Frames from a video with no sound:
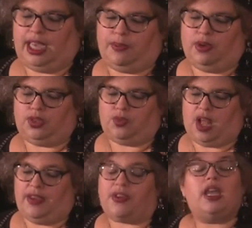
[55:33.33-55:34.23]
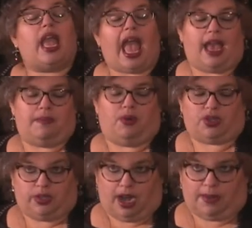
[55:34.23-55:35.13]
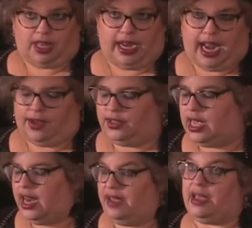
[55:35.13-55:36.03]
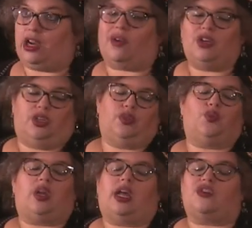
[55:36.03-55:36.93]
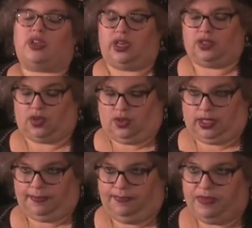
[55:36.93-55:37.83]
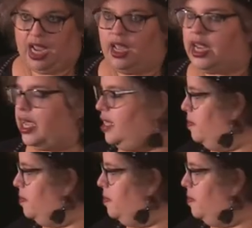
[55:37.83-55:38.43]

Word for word: keeper's wife at Portsmouth Harbor Lighthouse. And I met her when she was 100 years old. In